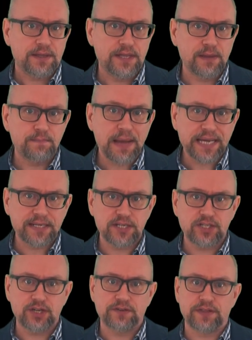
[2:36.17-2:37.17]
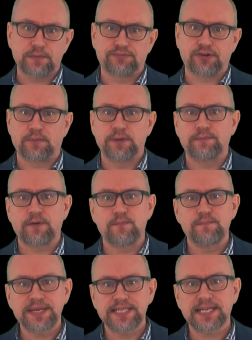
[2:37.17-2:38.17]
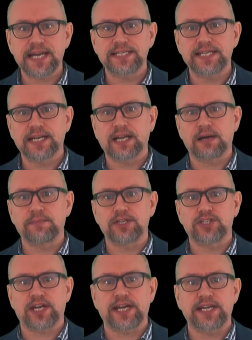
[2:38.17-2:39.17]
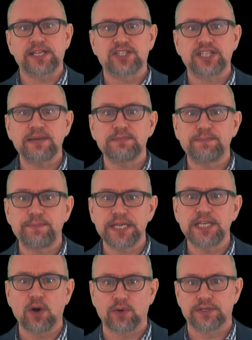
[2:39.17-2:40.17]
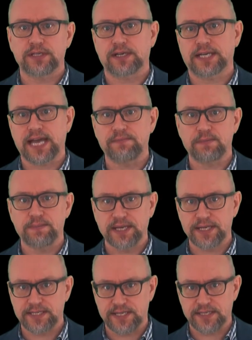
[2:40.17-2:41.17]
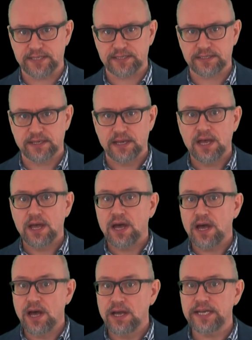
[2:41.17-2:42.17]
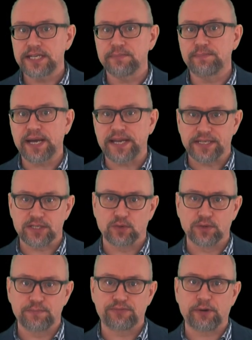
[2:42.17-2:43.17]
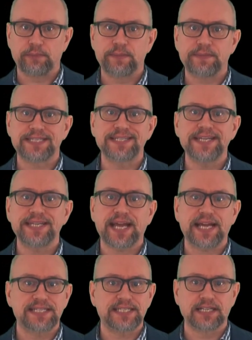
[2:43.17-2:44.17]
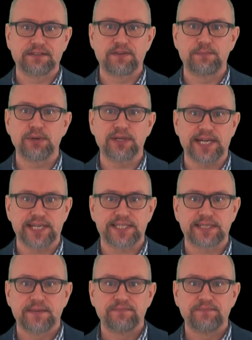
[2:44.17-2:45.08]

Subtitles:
The magnitude of the problem of mitigating climate change seems beyond our capabilities. Early debate saw the problem as needing a silver bullet,